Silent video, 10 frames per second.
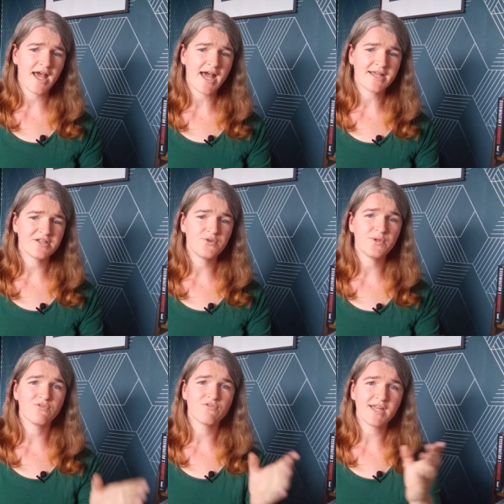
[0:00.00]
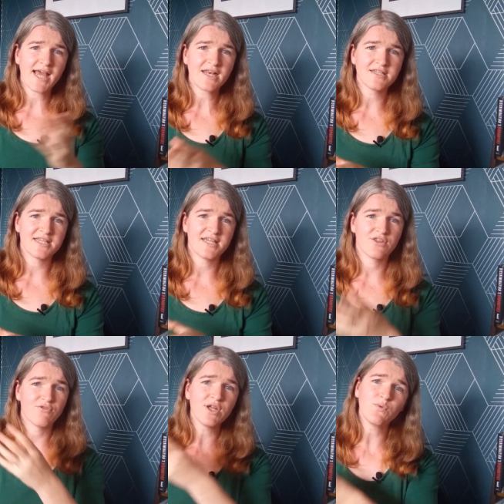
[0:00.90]
and who in reality,
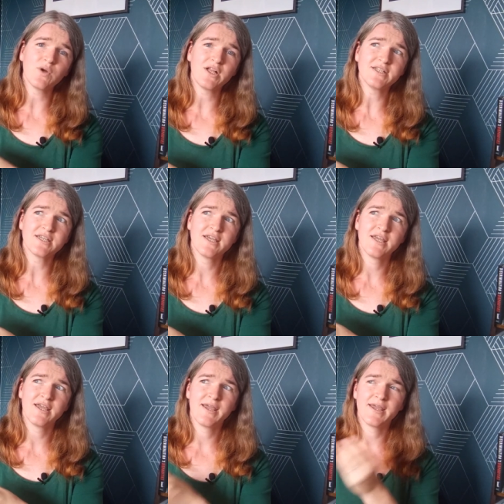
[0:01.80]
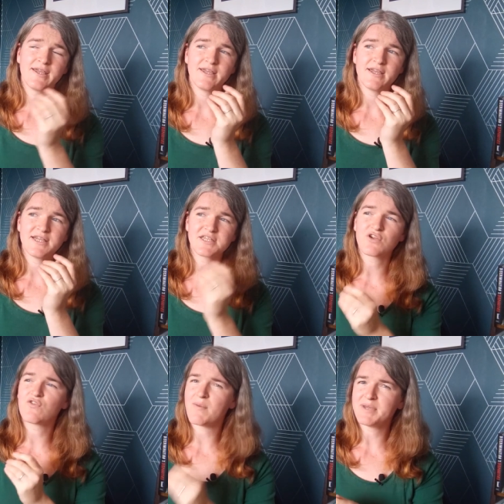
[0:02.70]
in the real world, is a
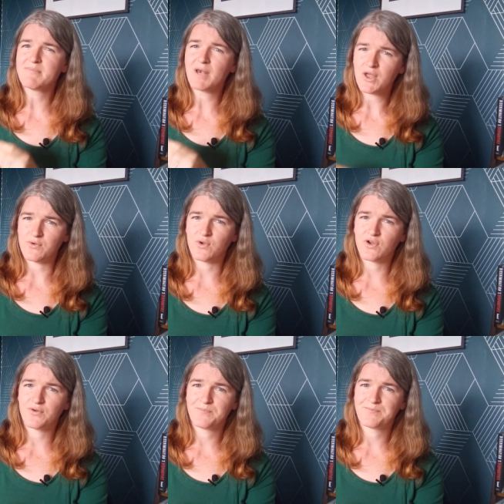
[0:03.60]
grubby bloke.